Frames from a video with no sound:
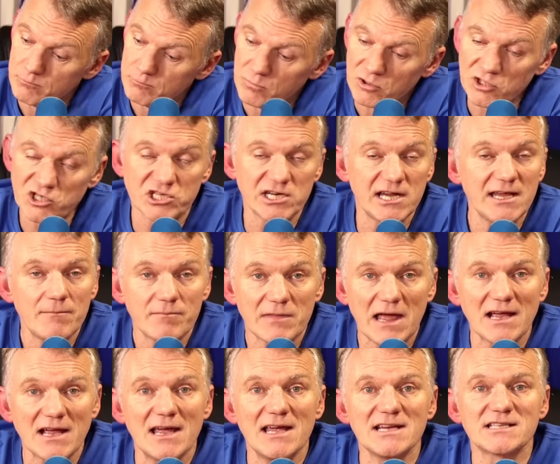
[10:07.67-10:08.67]
We'll see.
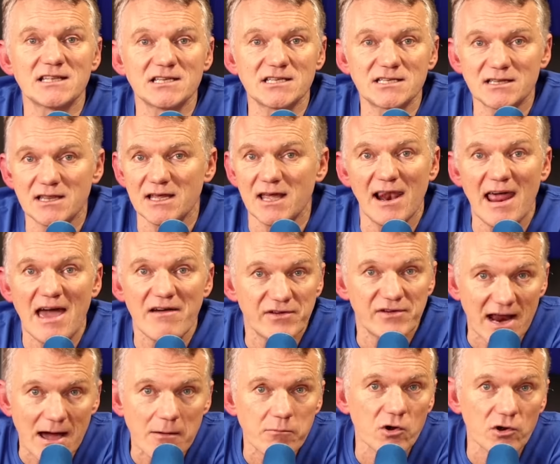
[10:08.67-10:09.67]
That is the, the
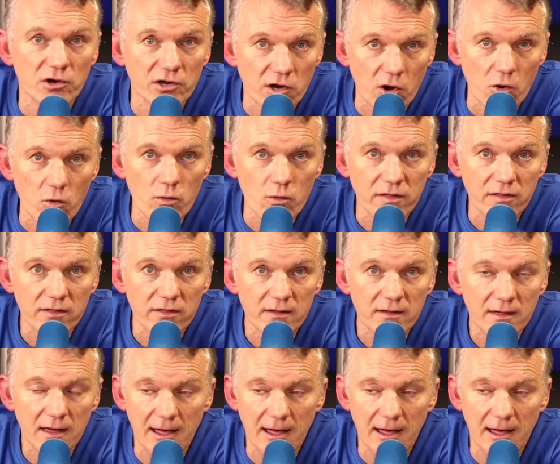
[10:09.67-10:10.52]
eleven I'm going to go with.